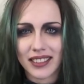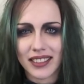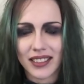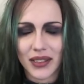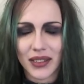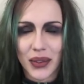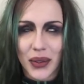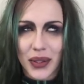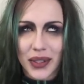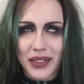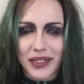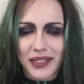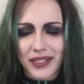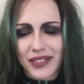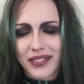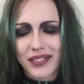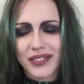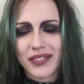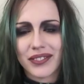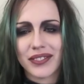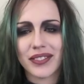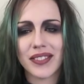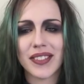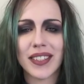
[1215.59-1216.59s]
So,
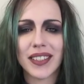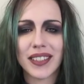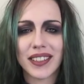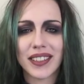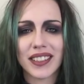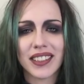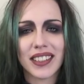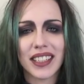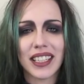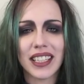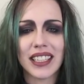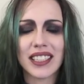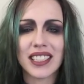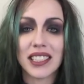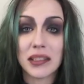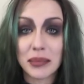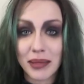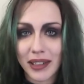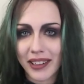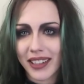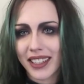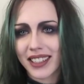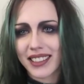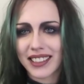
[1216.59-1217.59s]
in
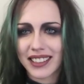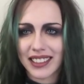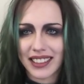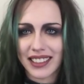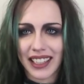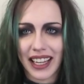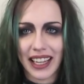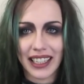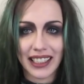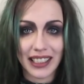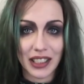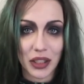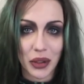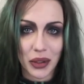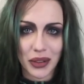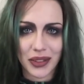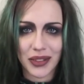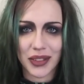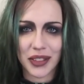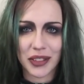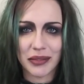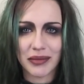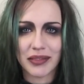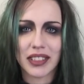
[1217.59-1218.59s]
spirit and in
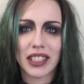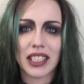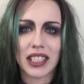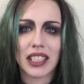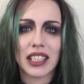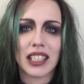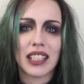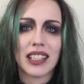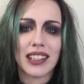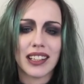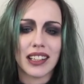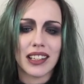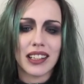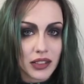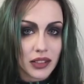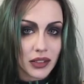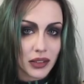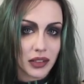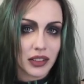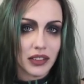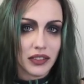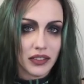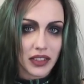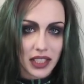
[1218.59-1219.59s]
costume.
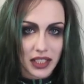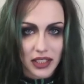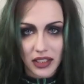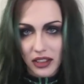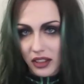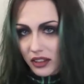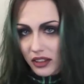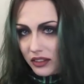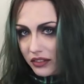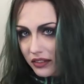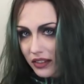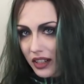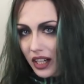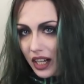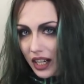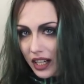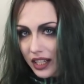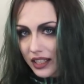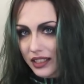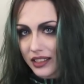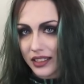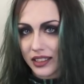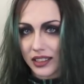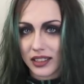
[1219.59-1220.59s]
So to finish off,
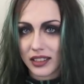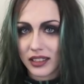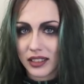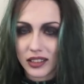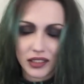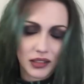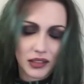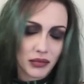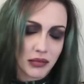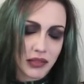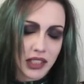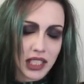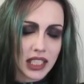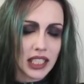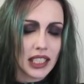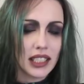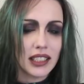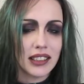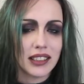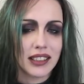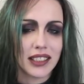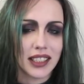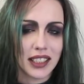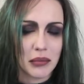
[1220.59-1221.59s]
I just
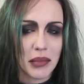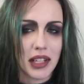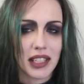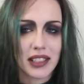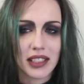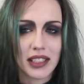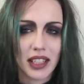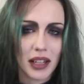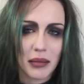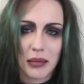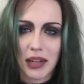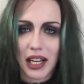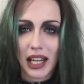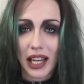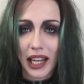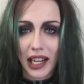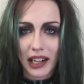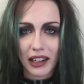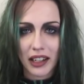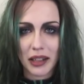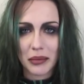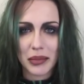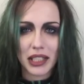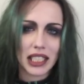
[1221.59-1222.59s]
teased and messed up my
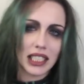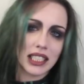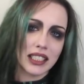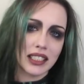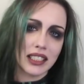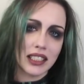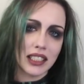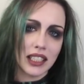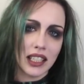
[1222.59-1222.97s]
hair a bit,